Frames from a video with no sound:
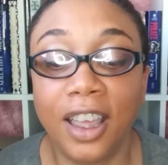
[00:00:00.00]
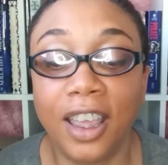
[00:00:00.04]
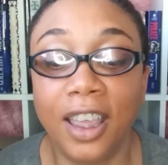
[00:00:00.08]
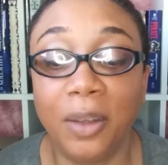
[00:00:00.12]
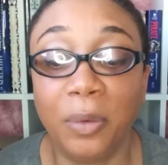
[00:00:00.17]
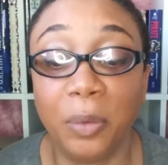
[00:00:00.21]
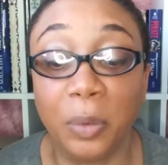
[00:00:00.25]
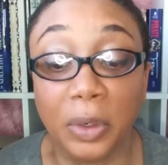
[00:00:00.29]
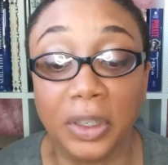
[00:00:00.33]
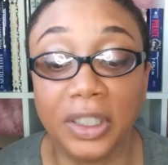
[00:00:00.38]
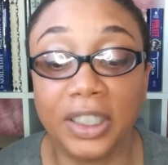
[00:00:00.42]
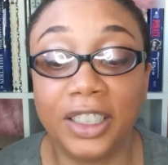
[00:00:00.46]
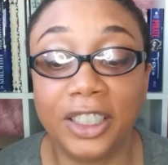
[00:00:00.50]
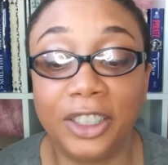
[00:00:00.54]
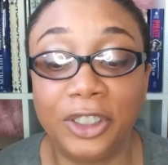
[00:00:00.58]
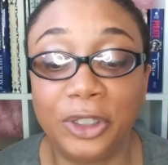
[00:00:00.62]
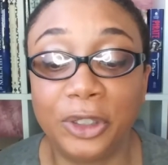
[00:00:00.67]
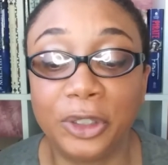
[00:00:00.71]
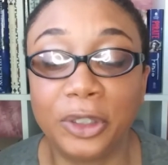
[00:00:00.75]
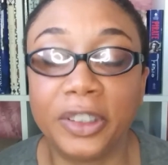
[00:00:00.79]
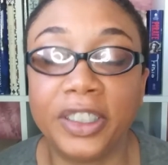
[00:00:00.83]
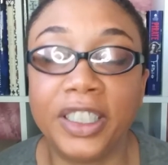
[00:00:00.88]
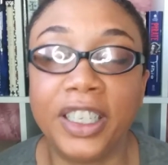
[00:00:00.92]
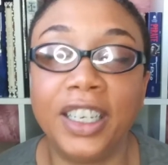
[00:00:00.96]
It really
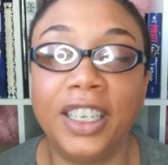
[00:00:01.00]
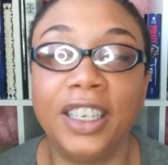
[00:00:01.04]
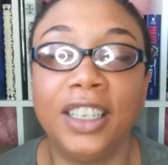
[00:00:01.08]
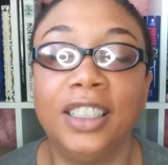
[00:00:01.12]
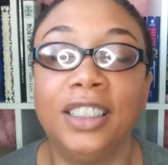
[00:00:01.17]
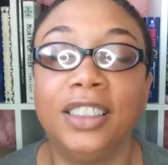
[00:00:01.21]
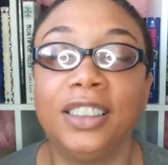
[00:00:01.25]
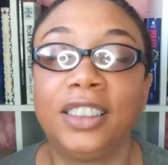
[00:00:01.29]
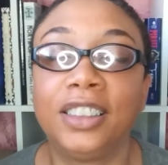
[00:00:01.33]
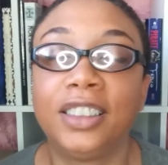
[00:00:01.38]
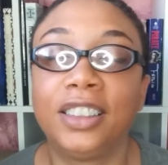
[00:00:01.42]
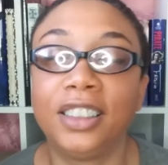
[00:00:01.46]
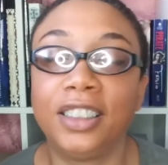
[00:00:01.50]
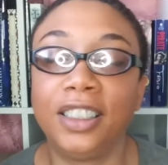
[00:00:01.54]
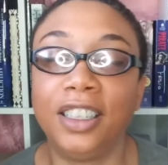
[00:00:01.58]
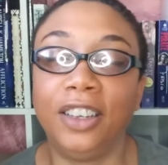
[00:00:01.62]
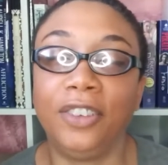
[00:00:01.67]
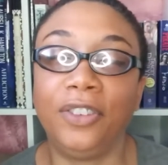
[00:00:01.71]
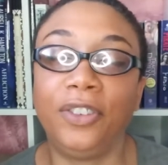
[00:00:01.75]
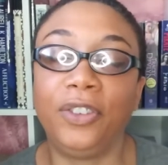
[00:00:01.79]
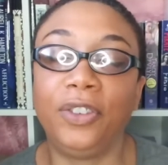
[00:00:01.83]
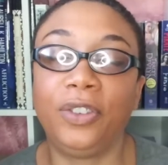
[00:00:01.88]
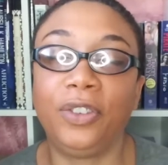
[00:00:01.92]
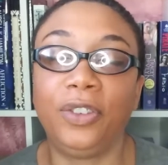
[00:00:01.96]
truly is.
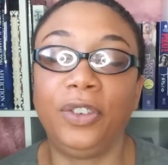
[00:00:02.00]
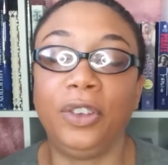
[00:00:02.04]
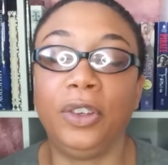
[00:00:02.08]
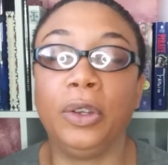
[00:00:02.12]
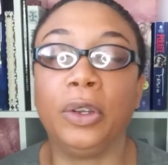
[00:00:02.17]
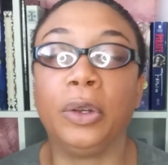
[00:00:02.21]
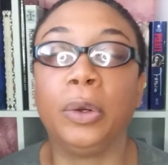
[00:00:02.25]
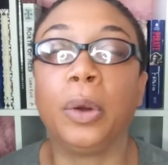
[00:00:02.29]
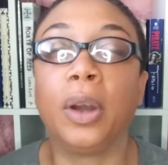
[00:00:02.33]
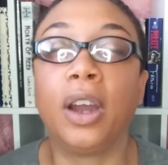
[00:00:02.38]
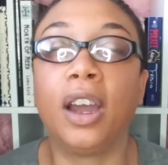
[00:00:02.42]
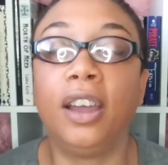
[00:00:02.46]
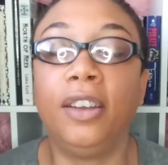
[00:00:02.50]
If you're